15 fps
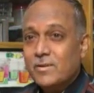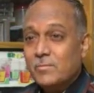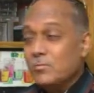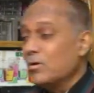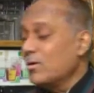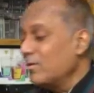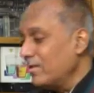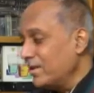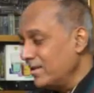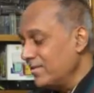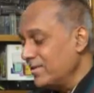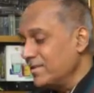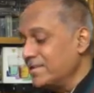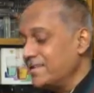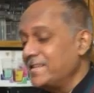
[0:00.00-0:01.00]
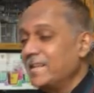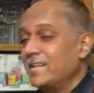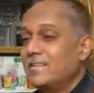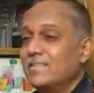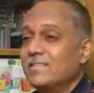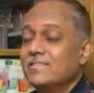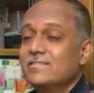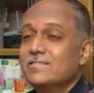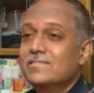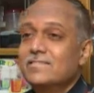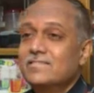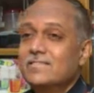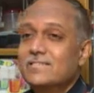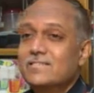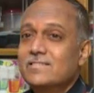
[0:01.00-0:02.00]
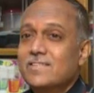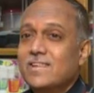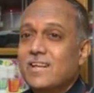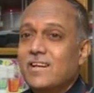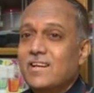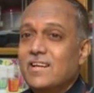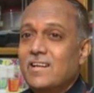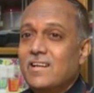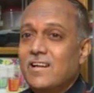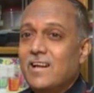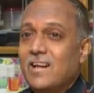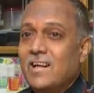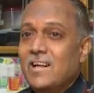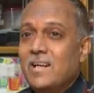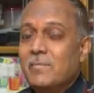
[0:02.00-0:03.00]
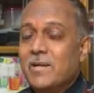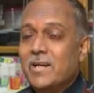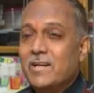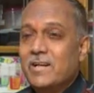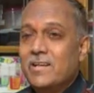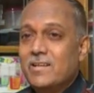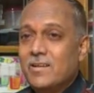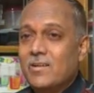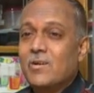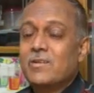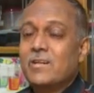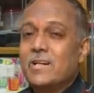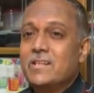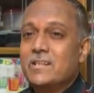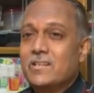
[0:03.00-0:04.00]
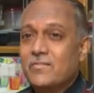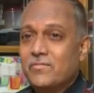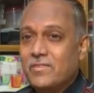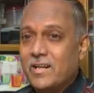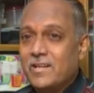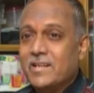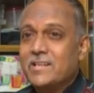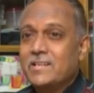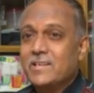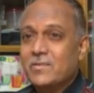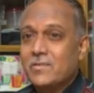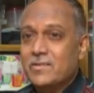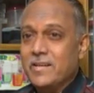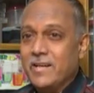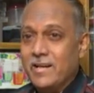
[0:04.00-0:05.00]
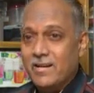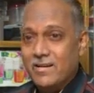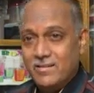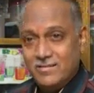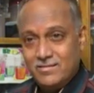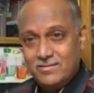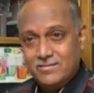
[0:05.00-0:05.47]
Moreover, he was sick and all kinds of attention was needed.